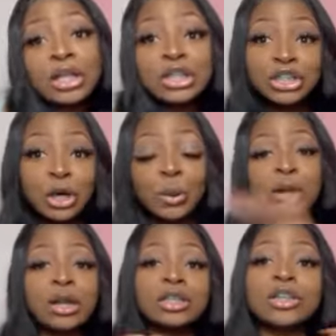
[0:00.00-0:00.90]
So we're
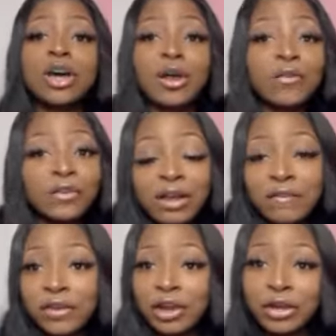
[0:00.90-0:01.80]
gonna start off with our
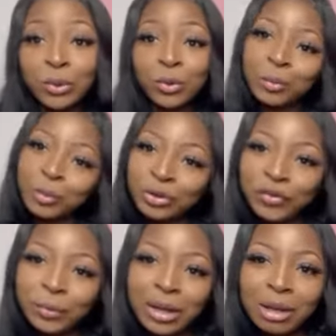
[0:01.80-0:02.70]
very own
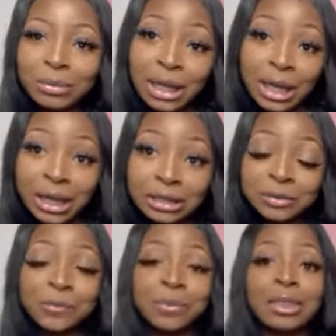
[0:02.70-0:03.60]
beautiful Bahamaland.
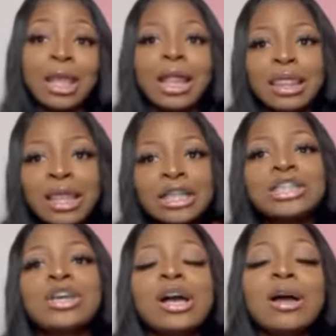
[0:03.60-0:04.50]

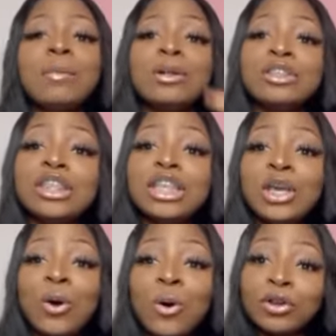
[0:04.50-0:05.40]
Let's talk about the
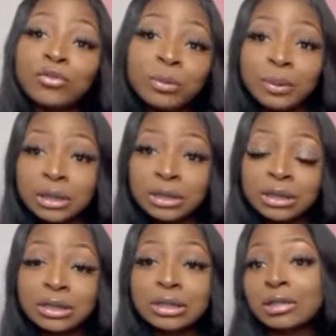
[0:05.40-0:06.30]
Honorable
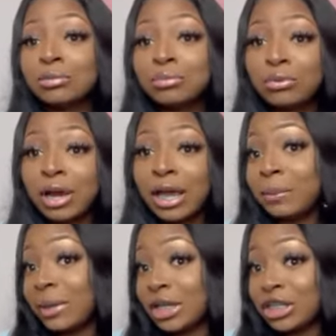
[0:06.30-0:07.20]

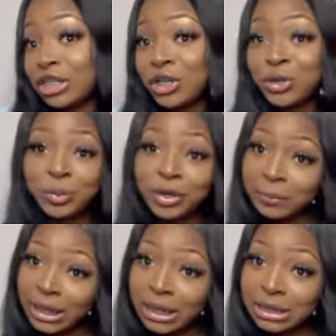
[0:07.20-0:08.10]
Prime Minister Hubert
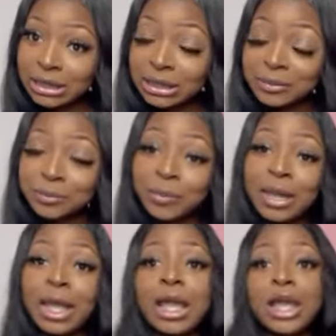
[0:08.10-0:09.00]
Minnis.
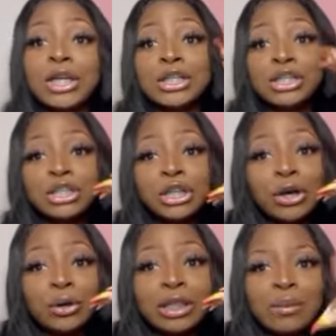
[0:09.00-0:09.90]

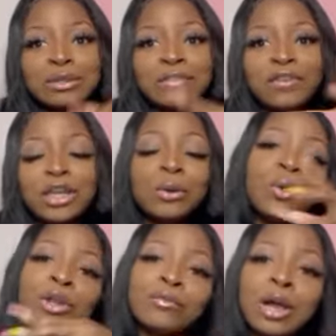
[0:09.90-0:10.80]
So there was a video
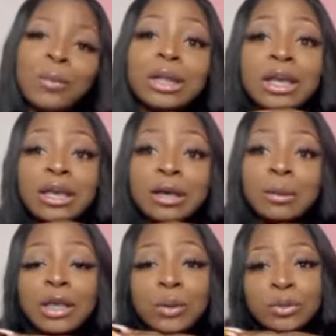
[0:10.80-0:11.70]
going around with
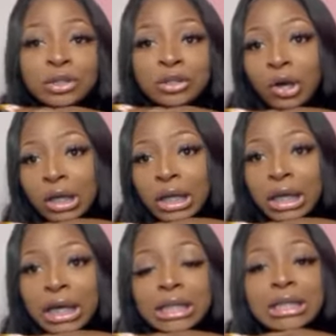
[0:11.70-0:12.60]
him. He was talking
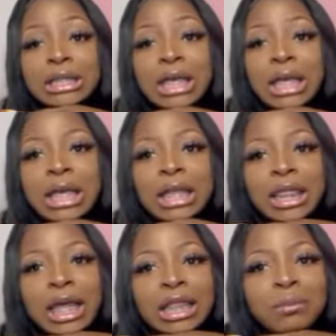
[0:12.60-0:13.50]
and saying
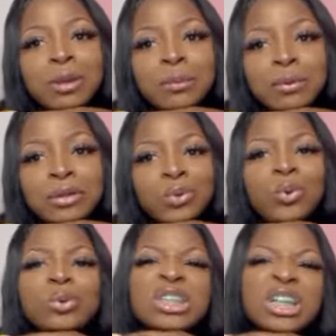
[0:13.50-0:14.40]
that the people
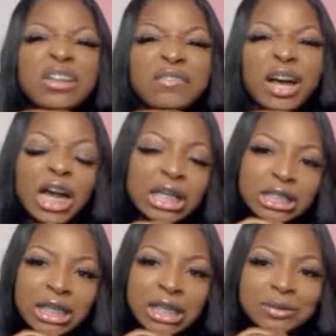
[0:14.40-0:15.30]
who took the
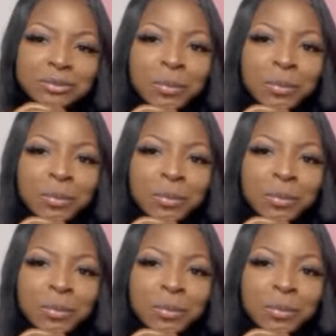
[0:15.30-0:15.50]
vaccine